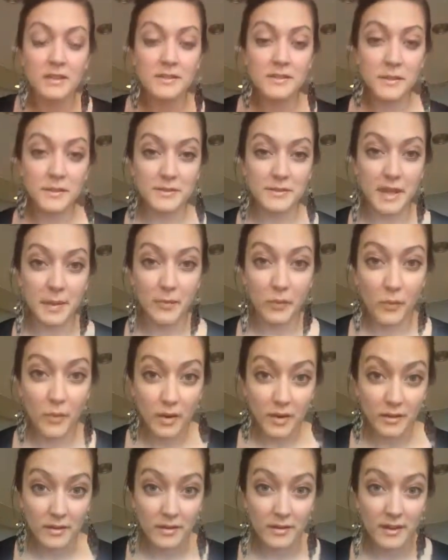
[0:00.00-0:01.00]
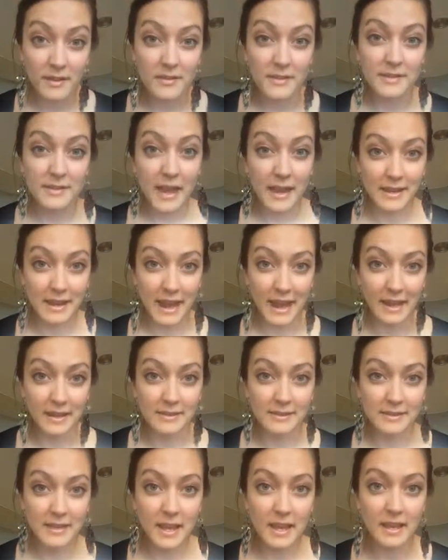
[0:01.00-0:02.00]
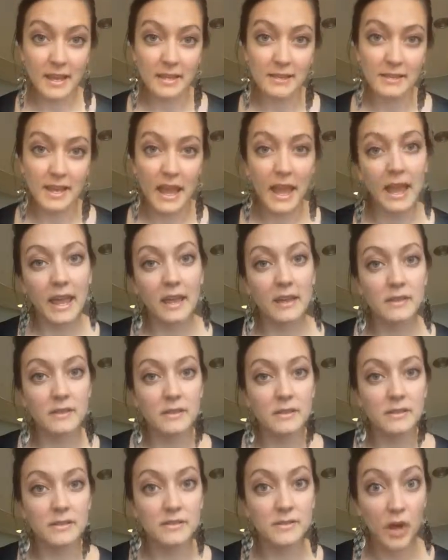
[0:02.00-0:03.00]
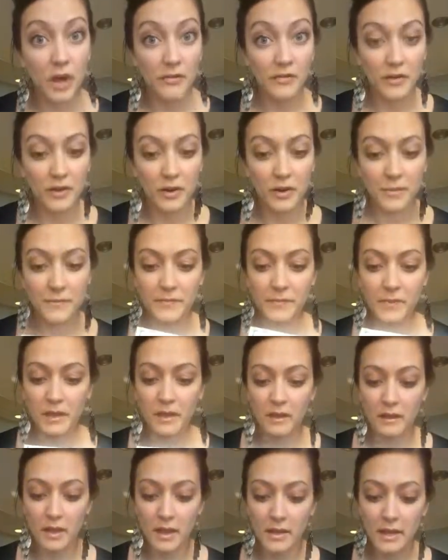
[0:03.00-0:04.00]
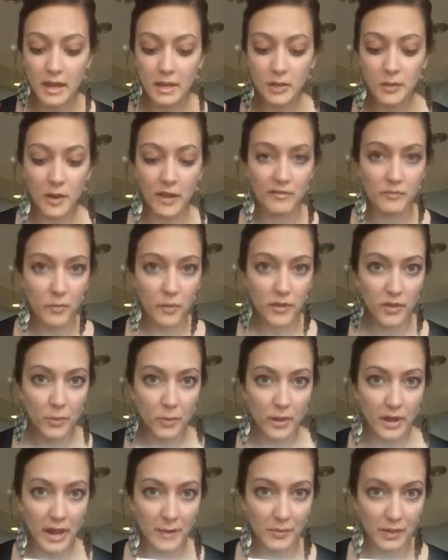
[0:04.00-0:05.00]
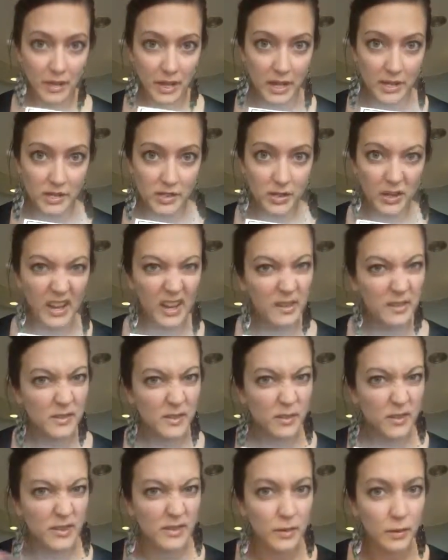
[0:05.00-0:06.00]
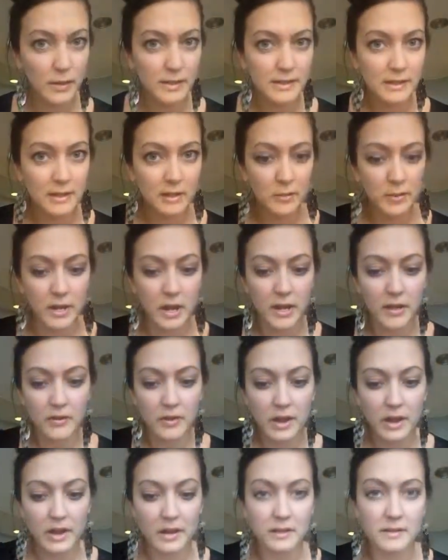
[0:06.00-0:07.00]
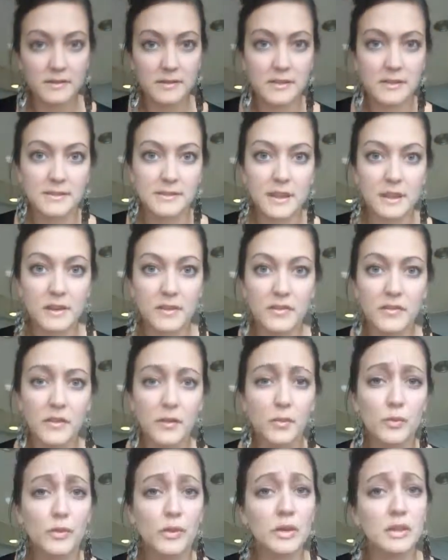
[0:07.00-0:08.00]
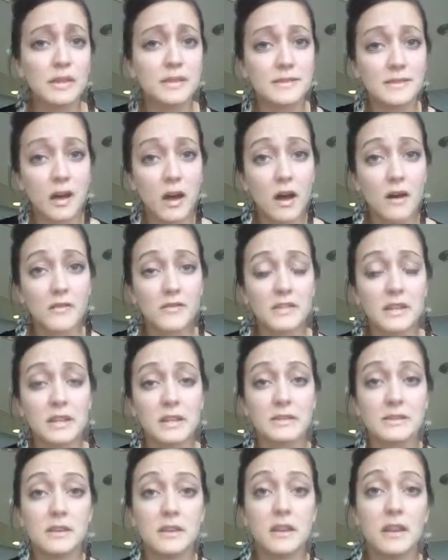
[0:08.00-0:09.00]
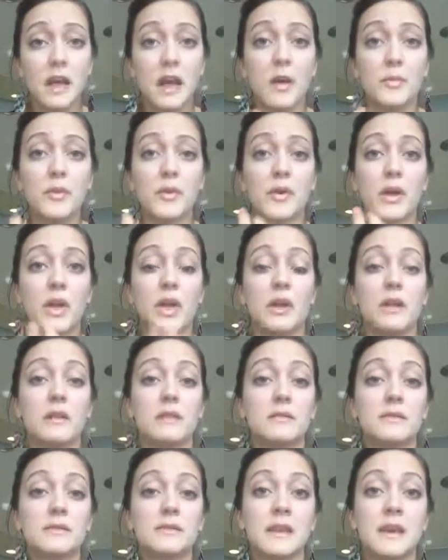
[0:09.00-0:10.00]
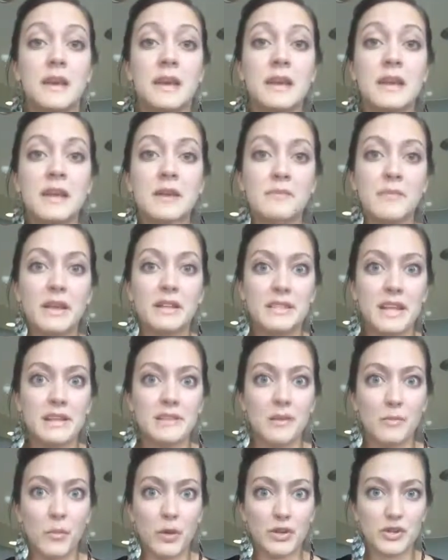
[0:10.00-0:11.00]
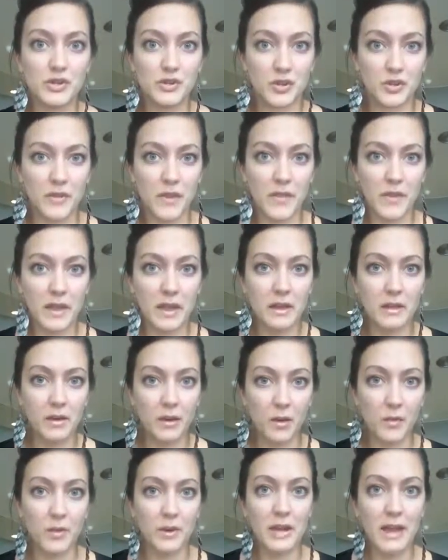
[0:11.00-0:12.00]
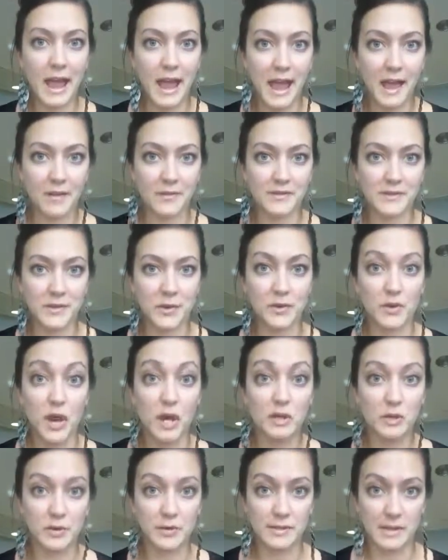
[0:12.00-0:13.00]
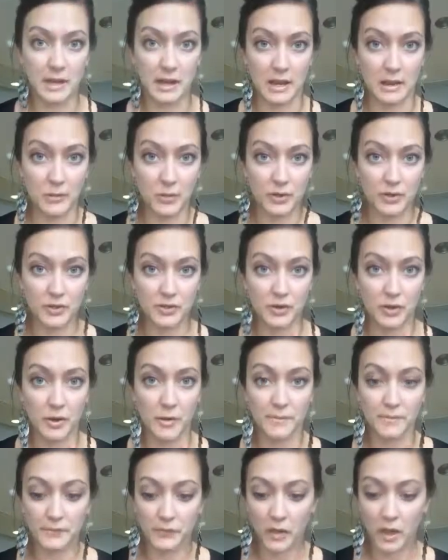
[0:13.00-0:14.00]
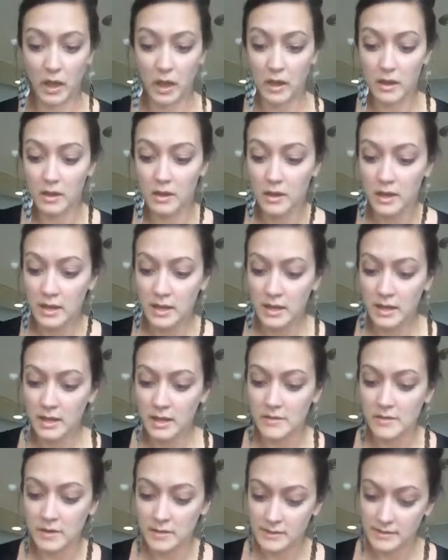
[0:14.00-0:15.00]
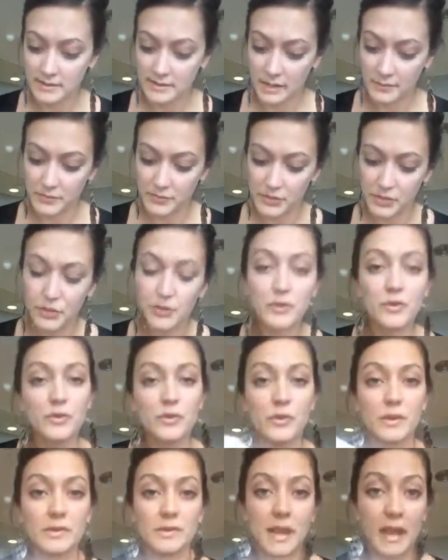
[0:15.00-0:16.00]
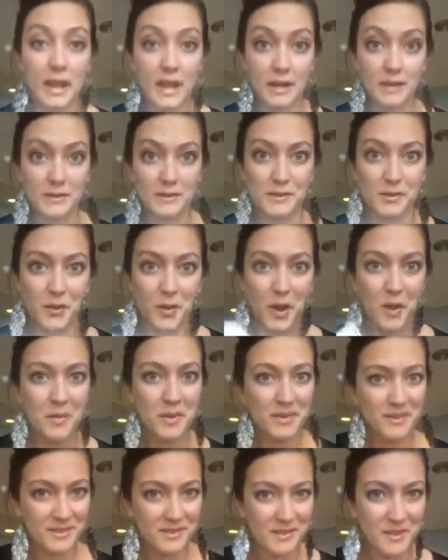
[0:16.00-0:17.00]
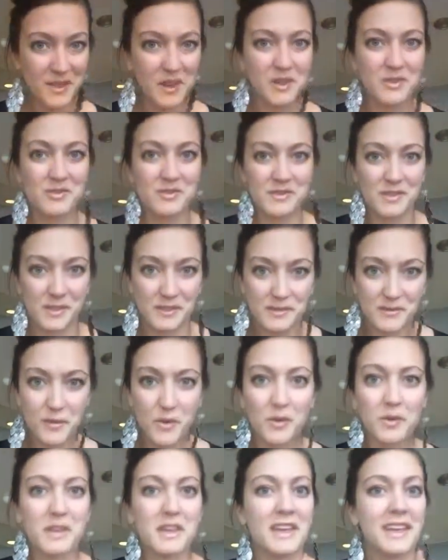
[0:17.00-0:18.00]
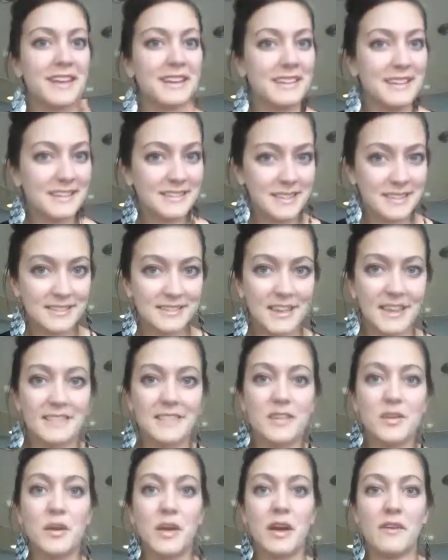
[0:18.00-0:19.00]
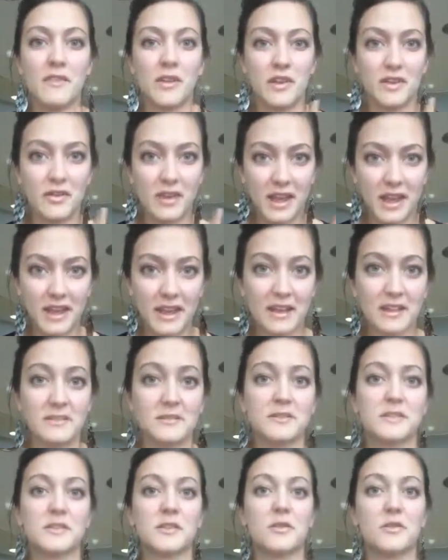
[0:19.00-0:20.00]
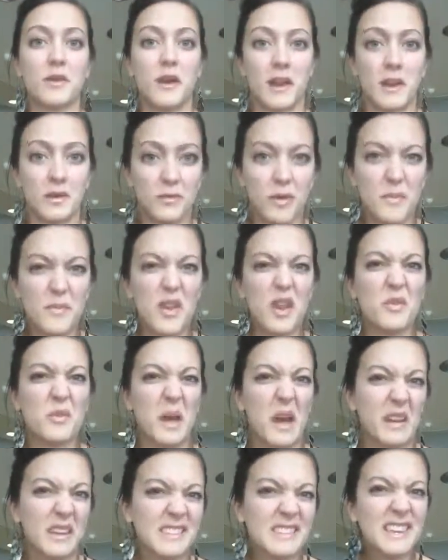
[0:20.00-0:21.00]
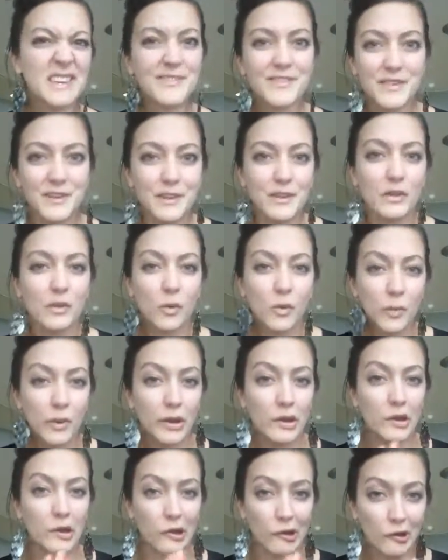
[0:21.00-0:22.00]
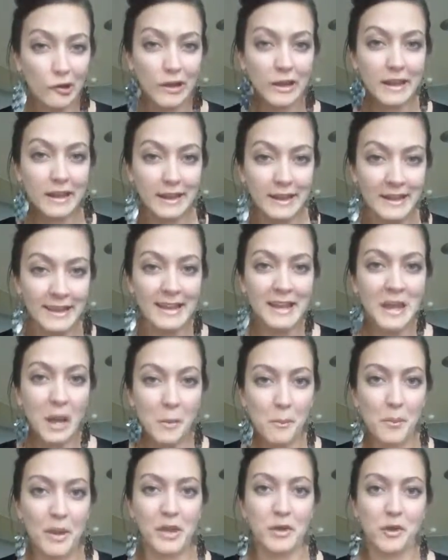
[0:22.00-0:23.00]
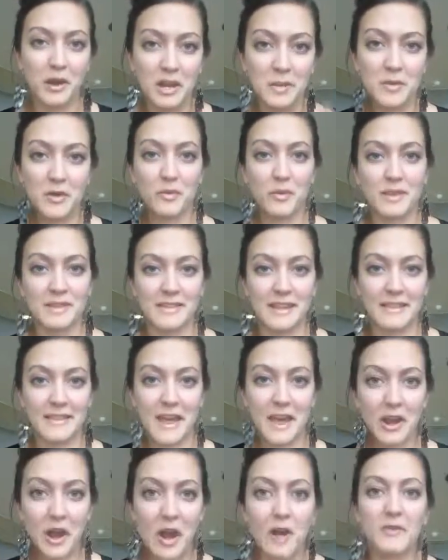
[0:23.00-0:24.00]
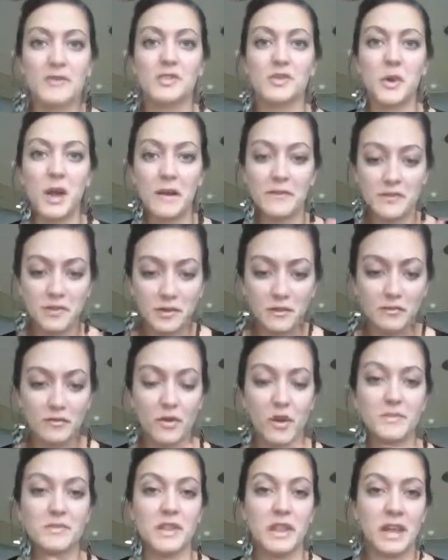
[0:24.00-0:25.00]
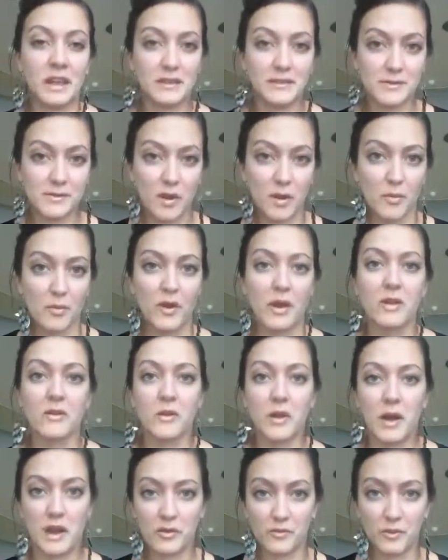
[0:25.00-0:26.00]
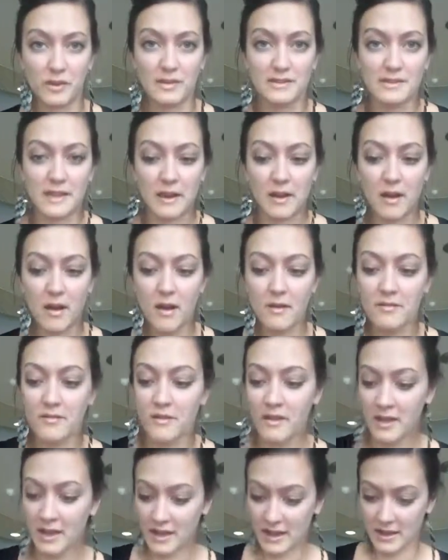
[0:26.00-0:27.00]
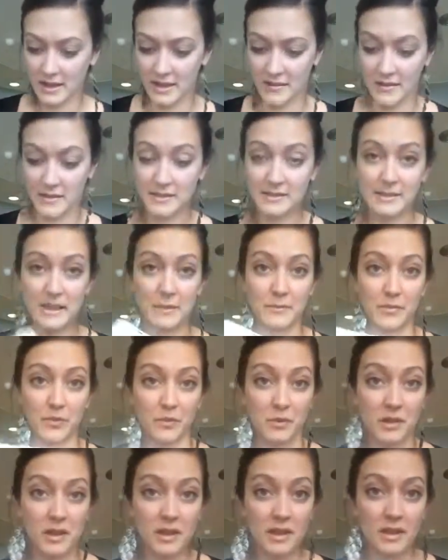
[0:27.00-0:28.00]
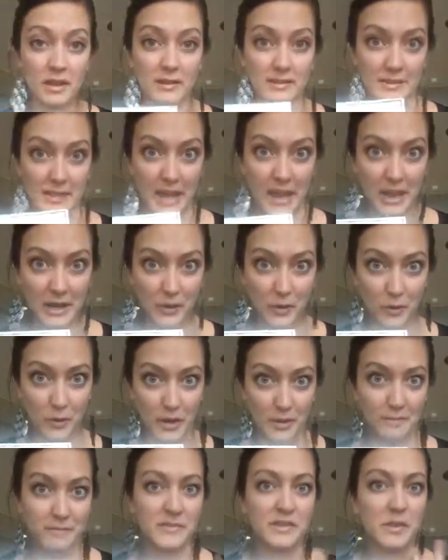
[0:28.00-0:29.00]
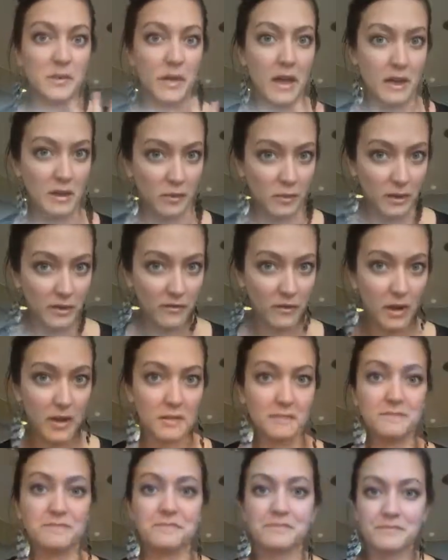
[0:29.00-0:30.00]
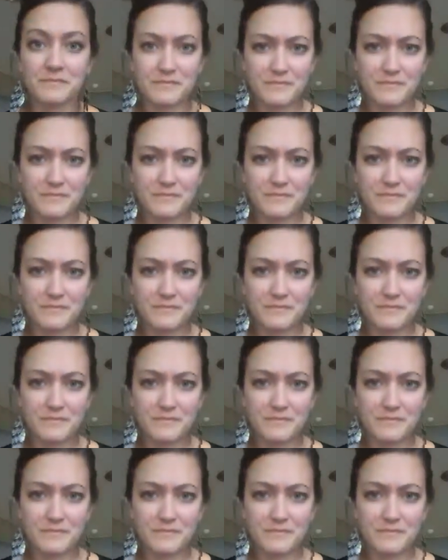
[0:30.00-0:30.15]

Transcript: So step 1 in the satin hand set is a hand softener. Again, you have more than one application here, so just squeeze a little bit on your hands. This is going to feel really soft, and it's going to help your hands maintain the moisture that they already have, so you're not losing any moisture, okay? And then step 2 is a hand scrub, so that'll just exfoliate any dead skin that you have on your hands, so you kind of rub that around. It's going to feel a little weird and gritty, but you're going to be rinsing that off. So after you've rubbed the hand scrub around, go ahead and rinse that off. And then step 3 is the hand cream, so that you leave on.